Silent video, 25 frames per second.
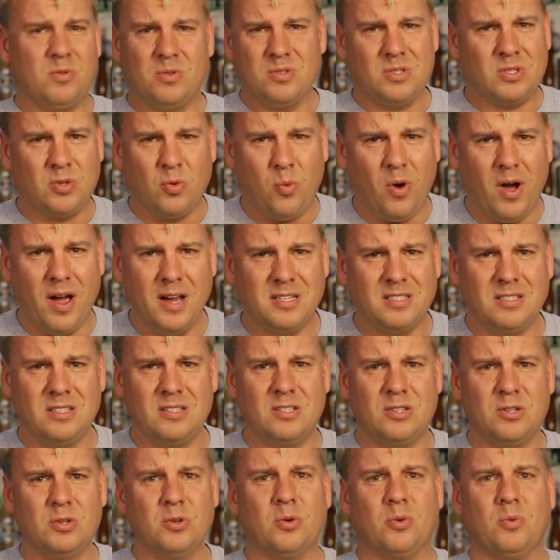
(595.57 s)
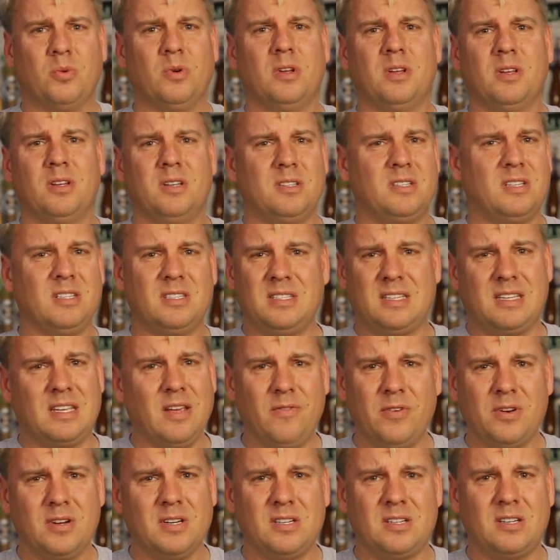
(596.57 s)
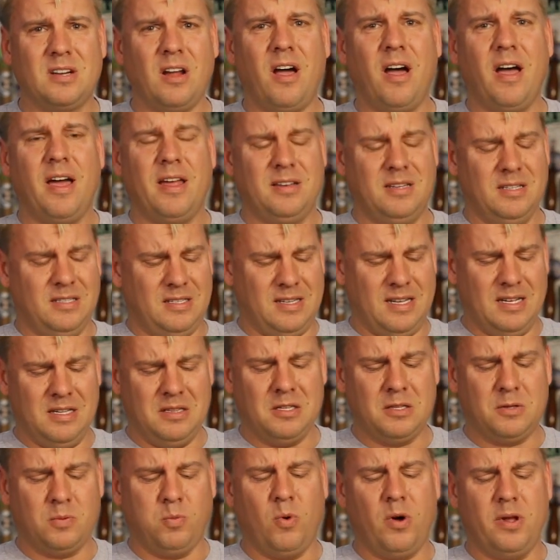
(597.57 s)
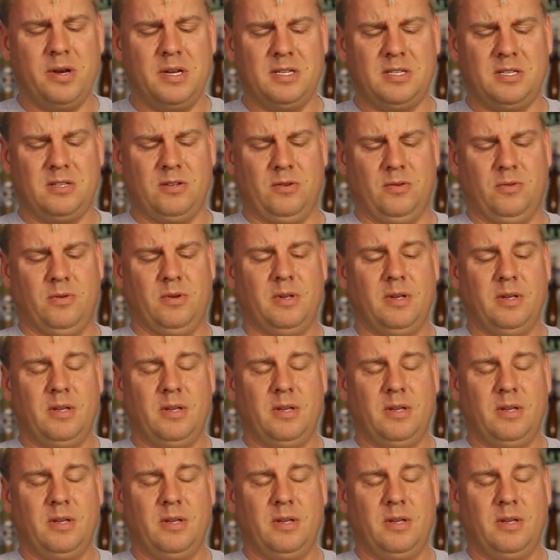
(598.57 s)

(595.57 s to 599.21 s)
So why should you? Just give it a shot. Just get this one issue.